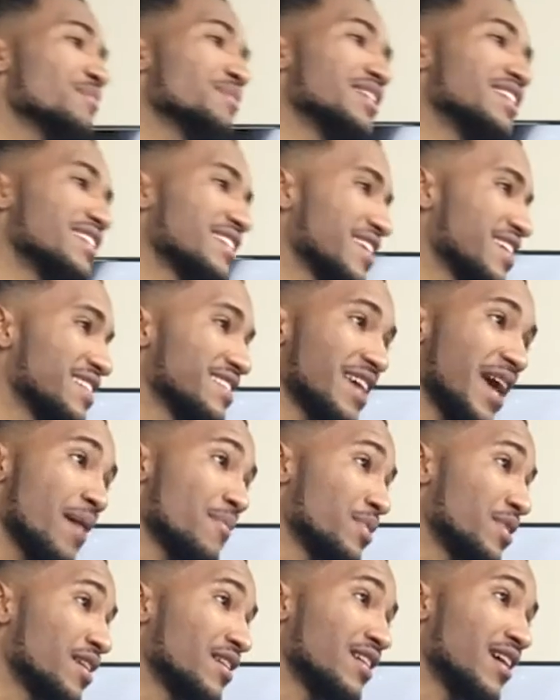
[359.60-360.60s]
many things
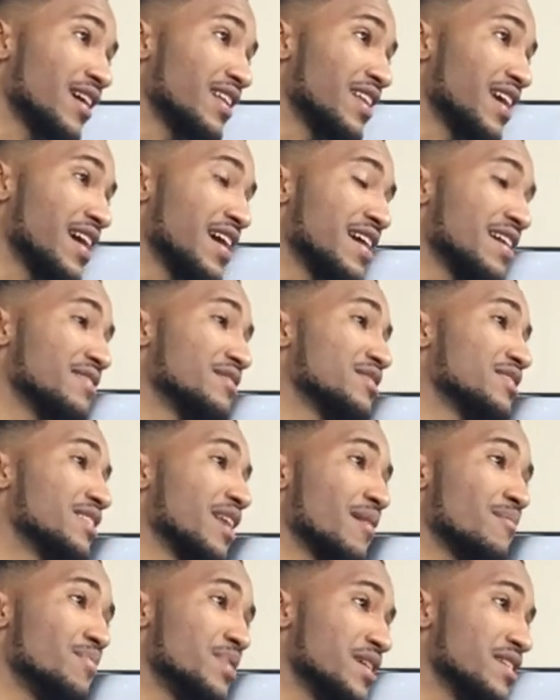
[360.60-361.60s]
happen in our lives
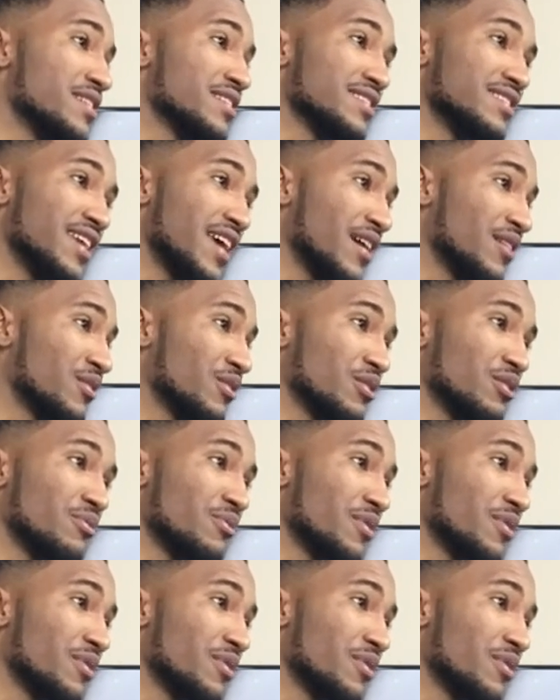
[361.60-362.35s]
that beat us down on a